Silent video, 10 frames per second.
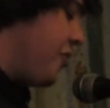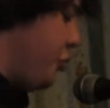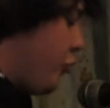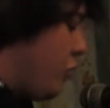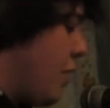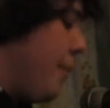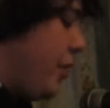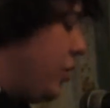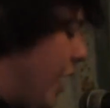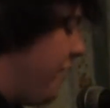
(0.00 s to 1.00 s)
Do you remember
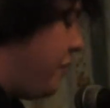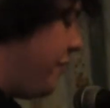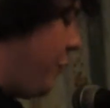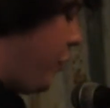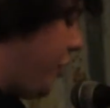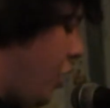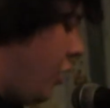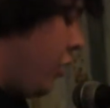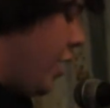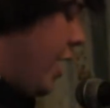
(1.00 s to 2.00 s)
life before it
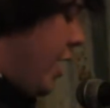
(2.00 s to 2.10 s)
all?